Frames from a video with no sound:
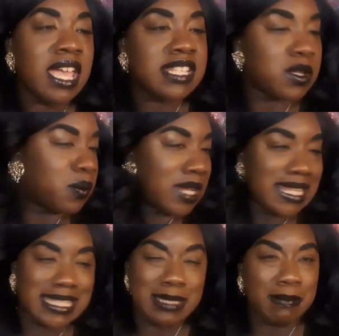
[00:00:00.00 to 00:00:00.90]
So what
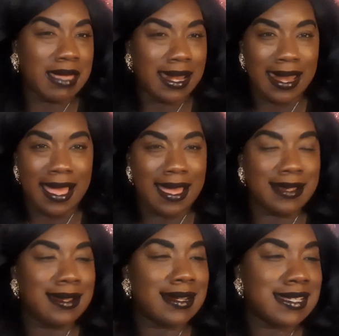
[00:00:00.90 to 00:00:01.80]
it smell
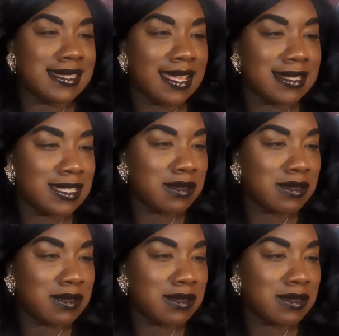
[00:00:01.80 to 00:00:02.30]
like? Girl, it says it